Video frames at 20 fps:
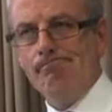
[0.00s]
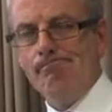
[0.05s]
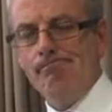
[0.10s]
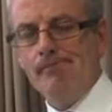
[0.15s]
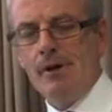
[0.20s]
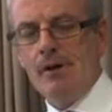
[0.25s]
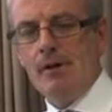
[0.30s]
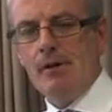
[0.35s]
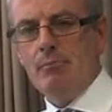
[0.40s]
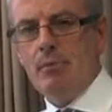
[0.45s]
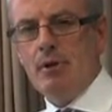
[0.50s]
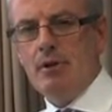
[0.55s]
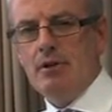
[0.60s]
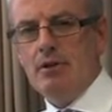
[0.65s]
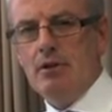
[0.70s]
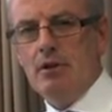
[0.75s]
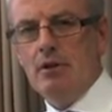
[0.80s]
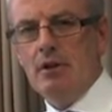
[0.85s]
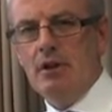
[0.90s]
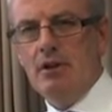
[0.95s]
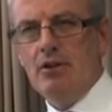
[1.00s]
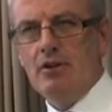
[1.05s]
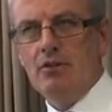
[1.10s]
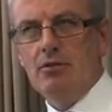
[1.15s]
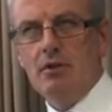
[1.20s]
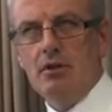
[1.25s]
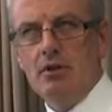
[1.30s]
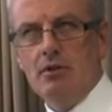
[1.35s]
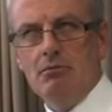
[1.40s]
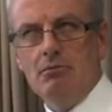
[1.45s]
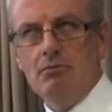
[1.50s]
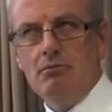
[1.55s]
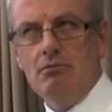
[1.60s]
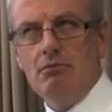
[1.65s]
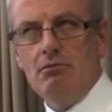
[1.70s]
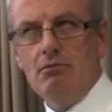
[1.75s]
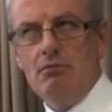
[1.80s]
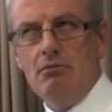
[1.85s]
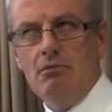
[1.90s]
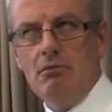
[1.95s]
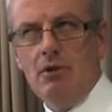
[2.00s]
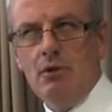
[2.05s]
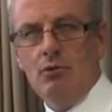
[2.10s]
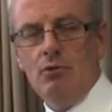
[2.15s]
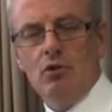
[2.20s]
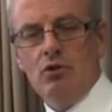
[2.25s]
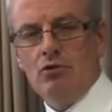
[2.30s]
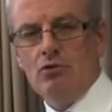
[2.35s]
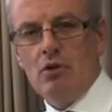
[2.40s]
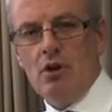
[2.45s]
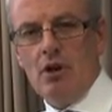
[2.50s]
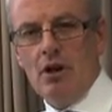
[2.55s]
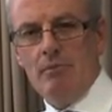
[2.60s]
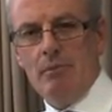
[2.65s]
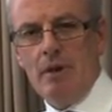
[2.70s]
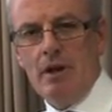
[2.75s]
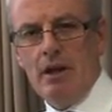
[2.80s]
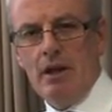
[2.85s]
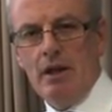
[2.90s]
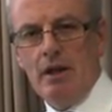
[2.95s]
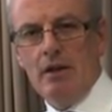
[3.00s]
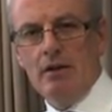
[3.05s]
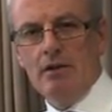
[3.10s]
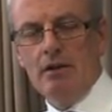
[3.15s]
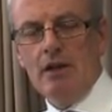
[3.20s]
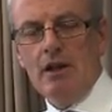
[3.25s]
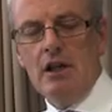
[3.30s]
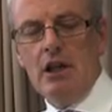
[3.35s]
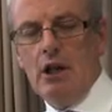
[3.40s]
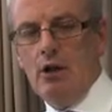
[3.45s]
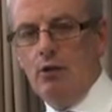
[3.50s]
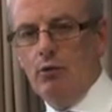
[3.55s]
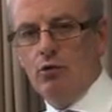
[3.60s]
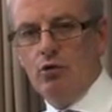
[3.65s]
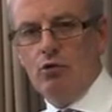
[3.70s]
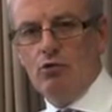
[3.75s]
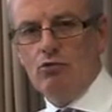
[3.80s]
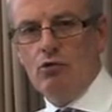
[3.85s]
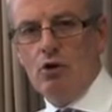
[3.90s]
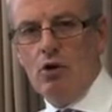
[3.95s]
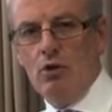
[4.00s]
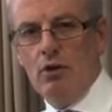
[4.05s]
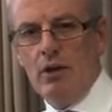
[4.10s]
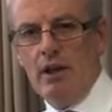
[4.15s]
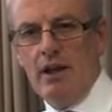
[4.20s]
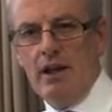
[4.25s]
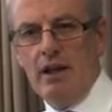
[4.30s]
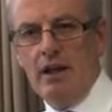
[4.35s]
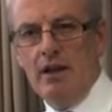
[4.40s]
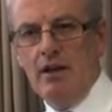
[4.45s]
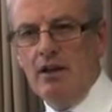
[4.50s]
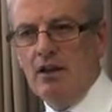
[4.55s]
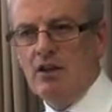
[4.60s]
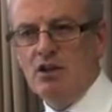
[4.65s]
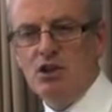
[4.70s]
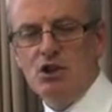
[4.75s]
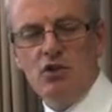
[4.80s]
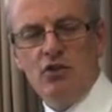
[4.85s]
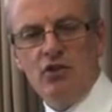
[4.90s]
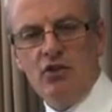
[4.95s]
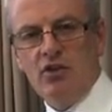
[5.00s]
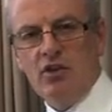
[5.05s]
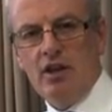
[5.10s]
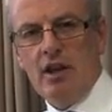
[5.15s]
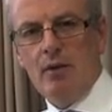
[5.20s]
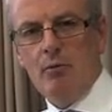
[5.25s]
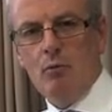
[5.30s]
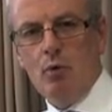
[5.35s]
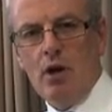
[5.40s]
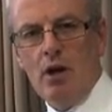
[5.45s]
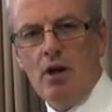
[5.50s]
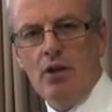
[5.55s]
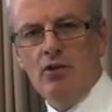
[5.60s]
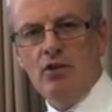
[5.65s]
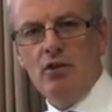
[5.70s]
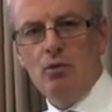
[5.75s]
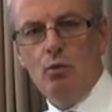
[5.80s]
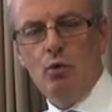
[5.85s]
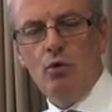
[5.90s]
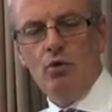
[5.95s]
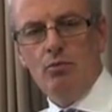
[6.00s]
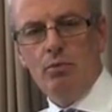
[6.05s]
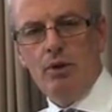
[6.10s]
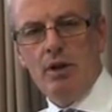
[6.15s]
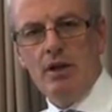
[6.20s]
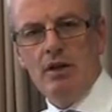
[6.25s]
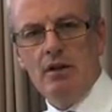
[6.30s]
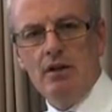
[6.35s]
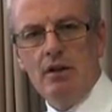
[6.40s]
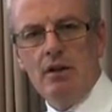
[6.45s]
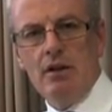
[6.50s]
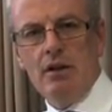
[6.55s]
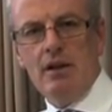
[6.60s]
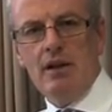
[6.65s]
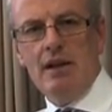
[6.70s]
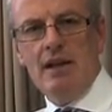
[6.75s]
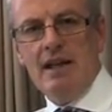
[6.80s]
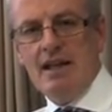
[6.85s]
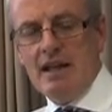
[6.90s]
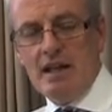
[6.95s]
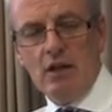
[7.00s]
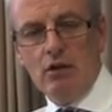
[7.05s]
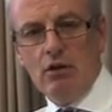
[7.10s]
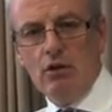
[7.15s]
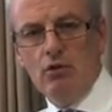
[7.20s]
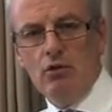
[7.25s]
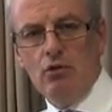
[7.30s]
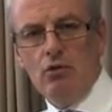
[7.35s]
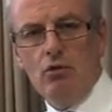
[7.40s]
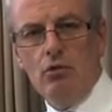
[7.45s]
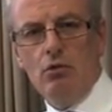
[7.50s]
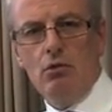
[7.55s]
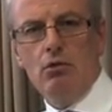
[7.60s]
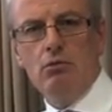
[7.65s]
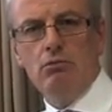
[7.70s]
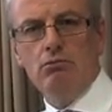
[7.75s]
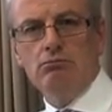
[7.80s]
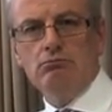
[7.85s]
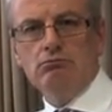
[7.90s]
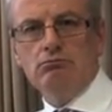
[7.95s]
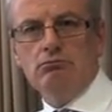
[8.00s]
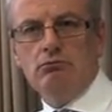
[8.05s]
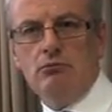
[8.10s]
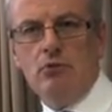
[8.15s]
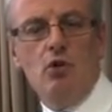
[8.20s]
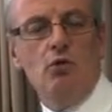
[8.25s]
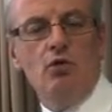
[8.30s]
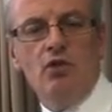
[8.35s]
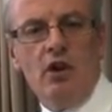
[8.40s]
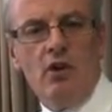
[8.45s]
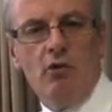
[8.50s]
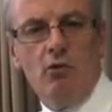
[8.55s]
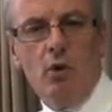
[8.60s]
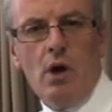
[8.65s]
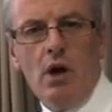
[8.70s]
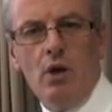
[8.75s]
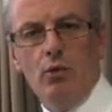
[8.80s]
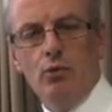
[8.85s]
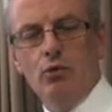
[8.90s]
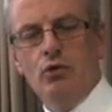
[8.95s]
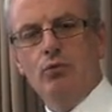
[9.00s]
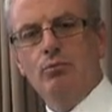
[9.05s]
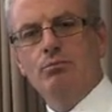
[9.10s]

My opinion is that it was a crime here, it was a wrong here, in just the same way as it would have been in England or New South Wales.